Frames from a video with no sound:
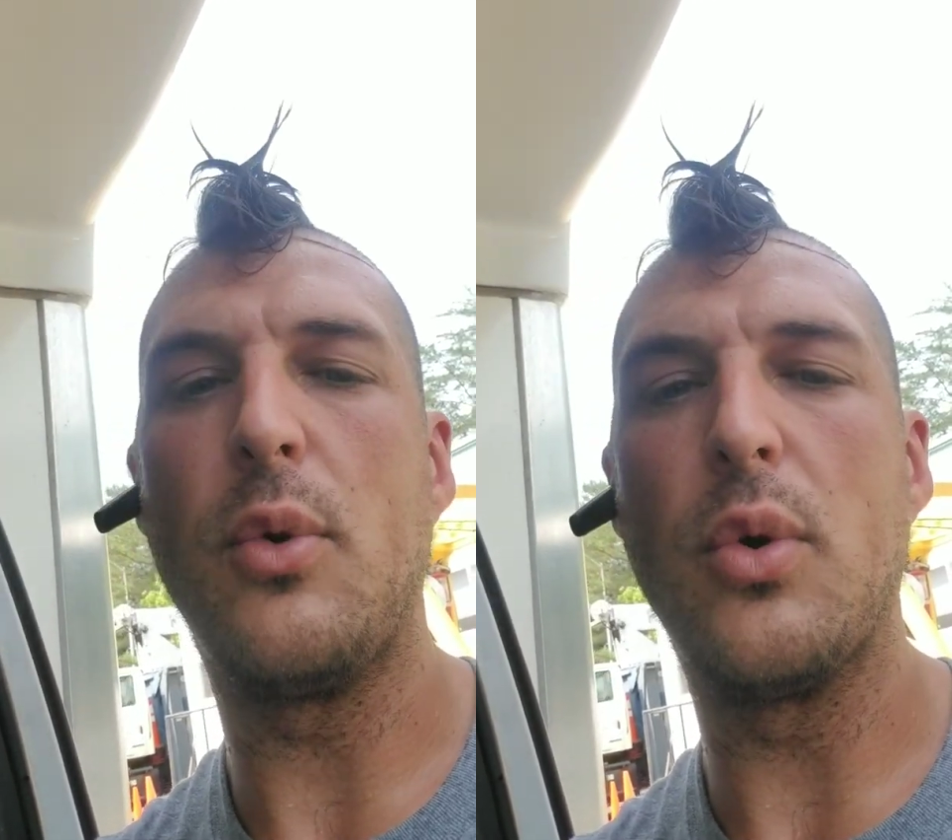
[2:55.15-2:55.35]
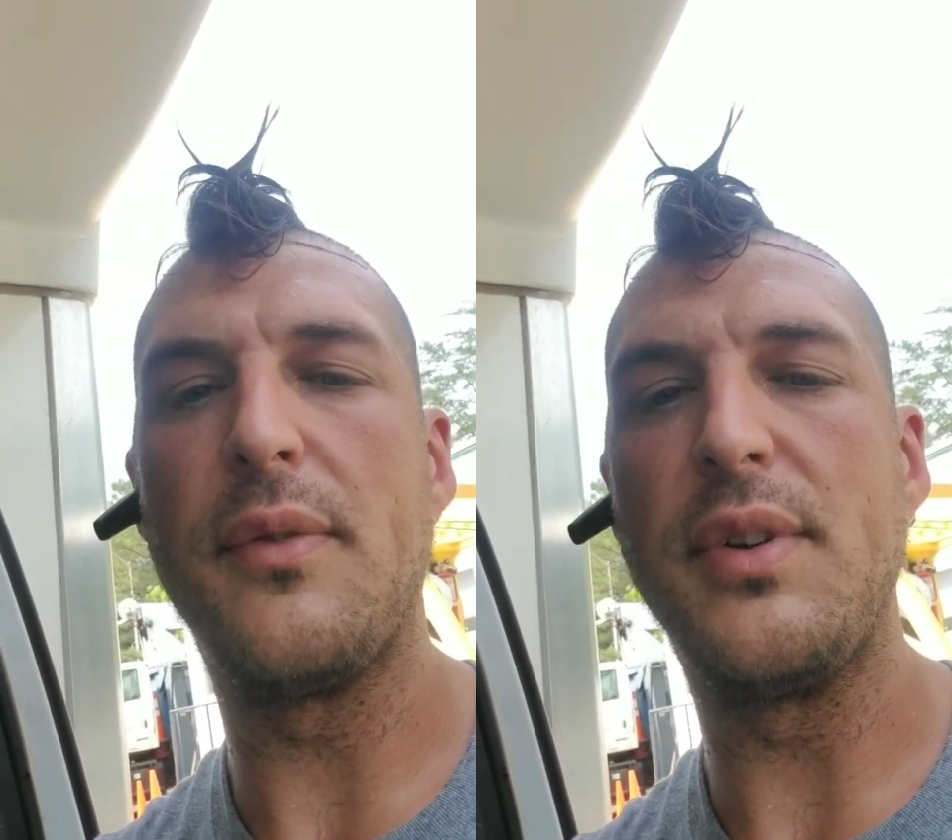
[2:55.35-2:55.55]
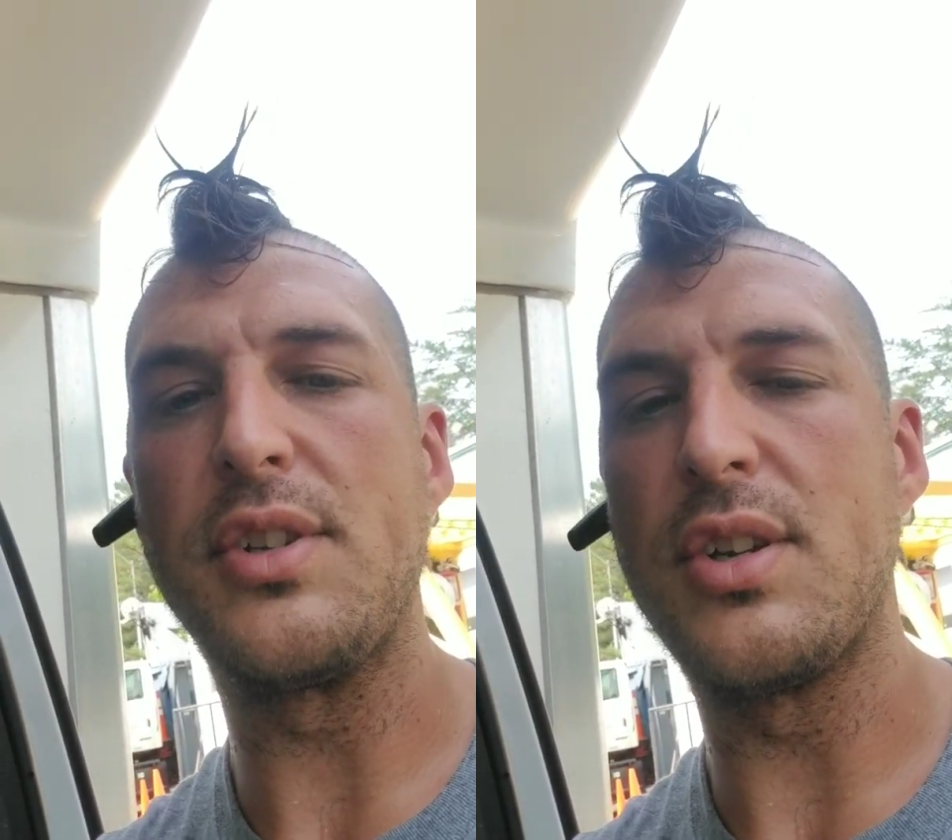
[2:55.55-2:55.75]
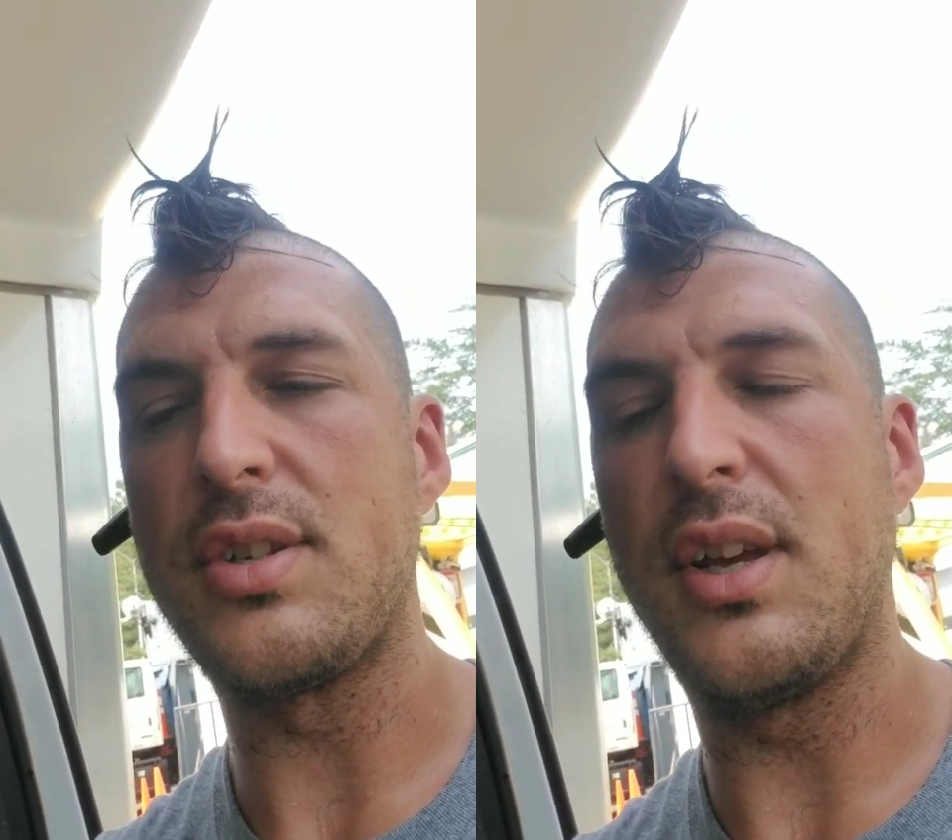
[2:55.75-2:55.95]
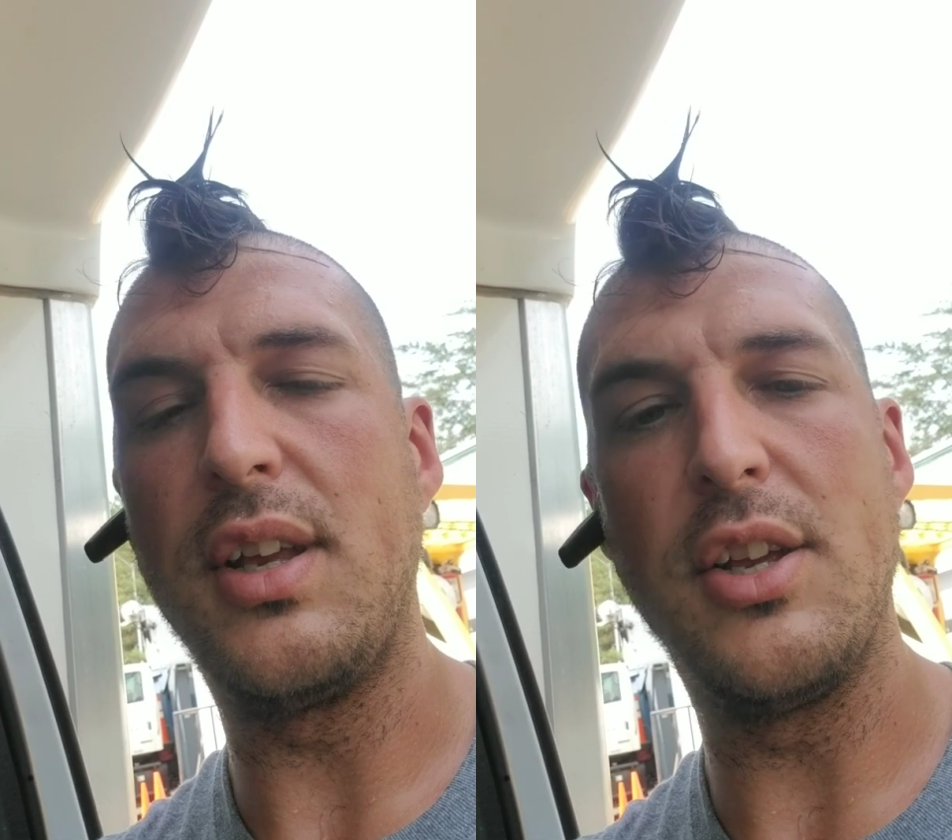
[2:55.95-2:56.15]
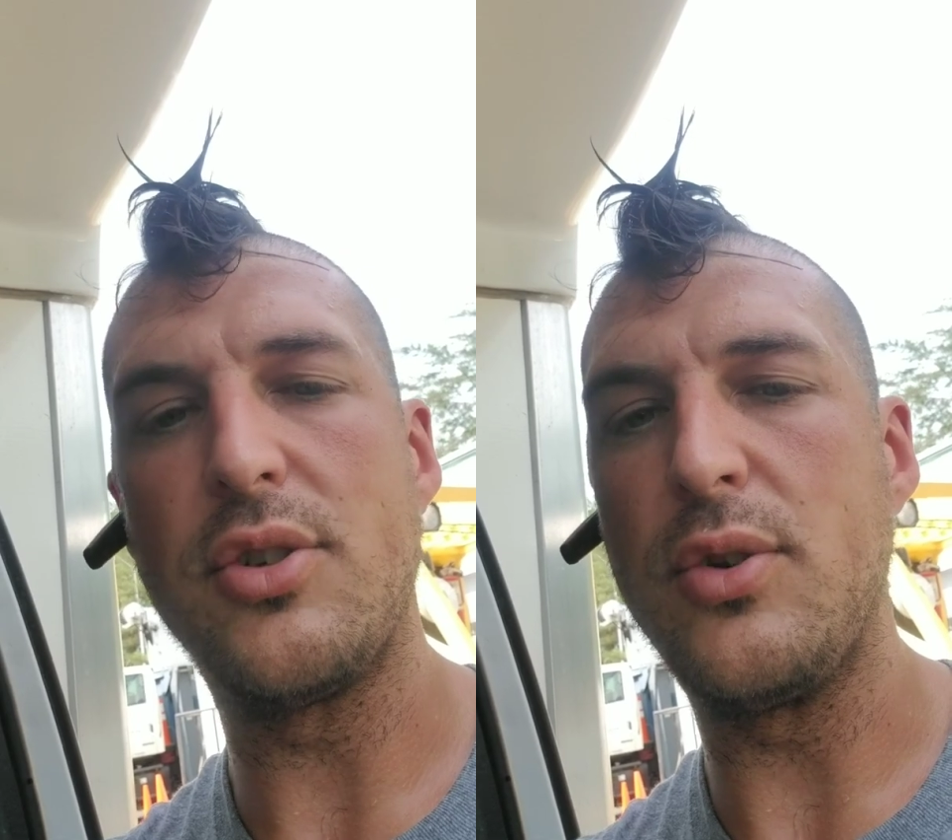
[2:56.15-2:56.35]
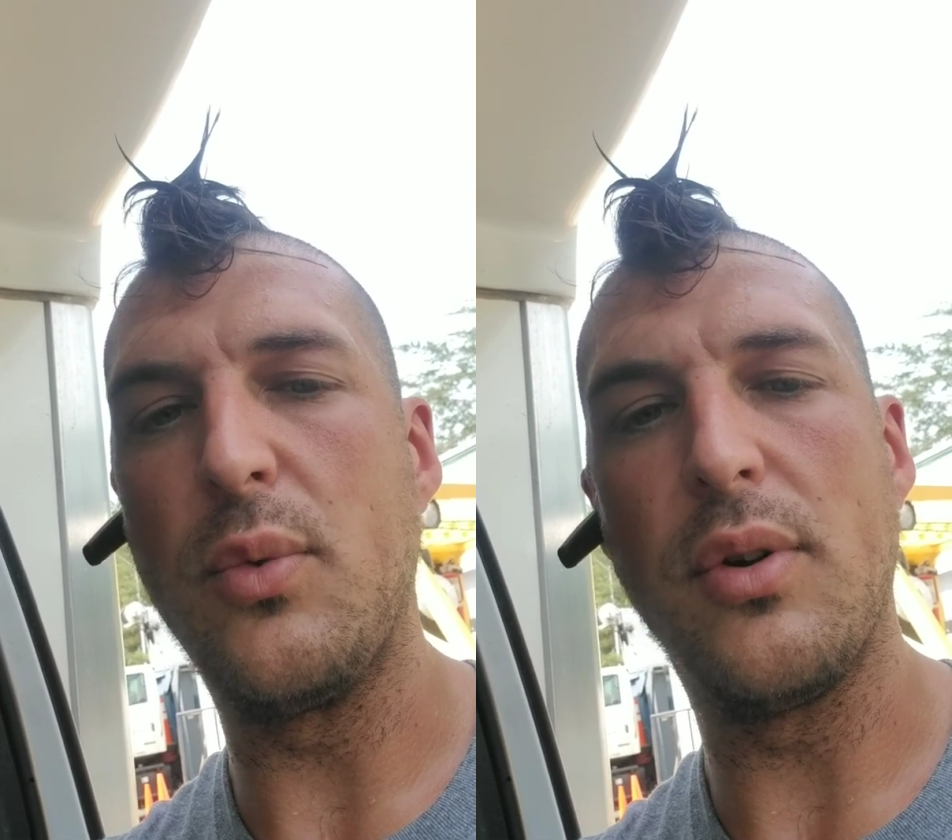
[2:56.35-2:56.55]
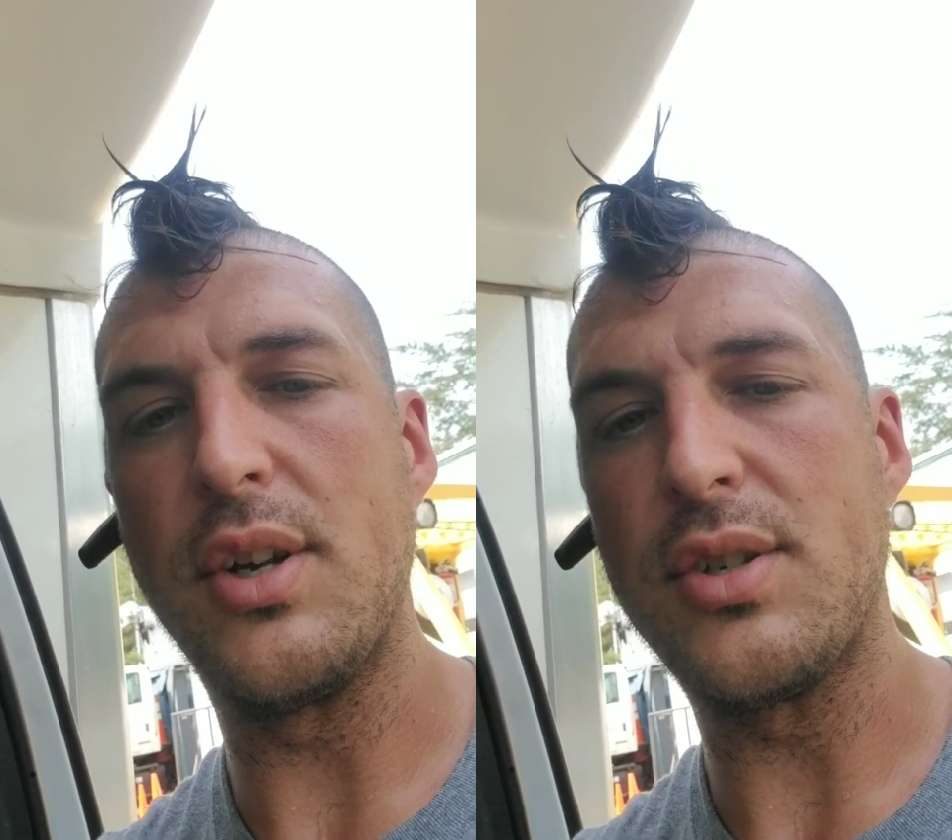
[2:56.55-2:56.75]
or if it's just an issue
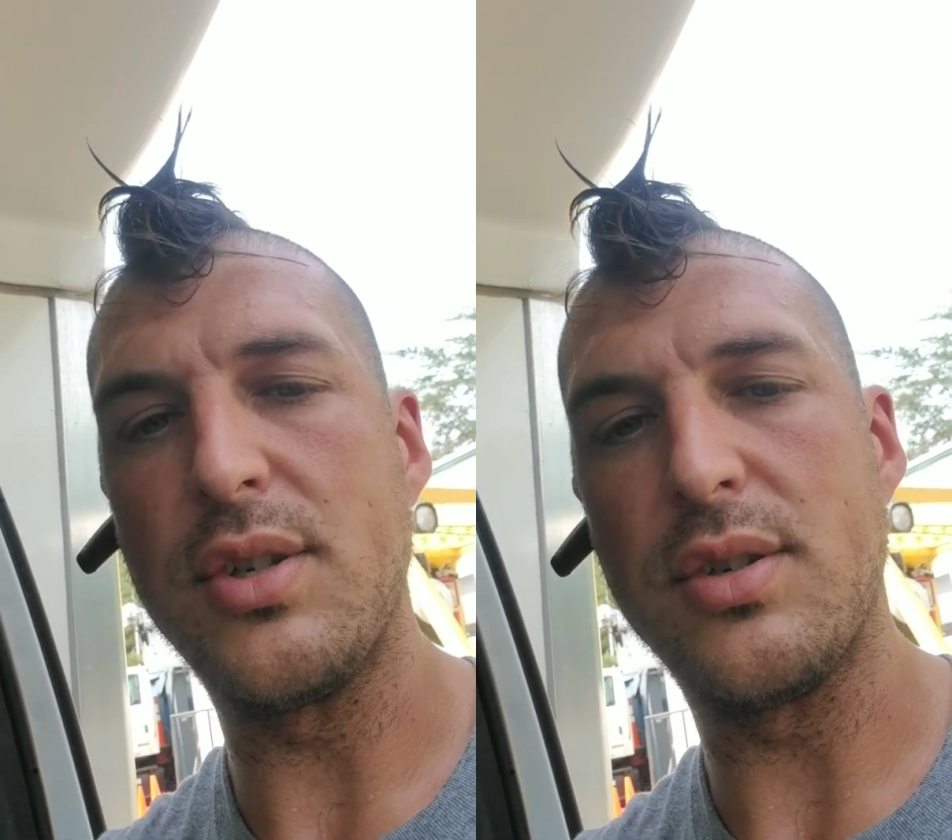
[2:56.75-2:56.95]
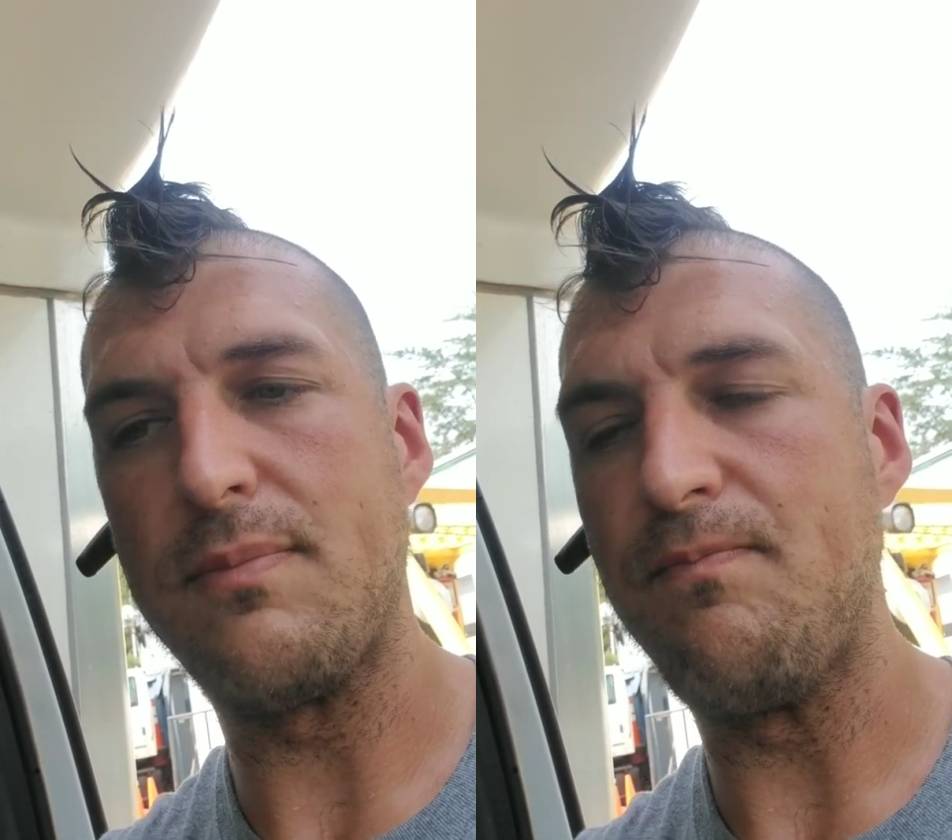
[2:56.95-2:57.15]
where it's just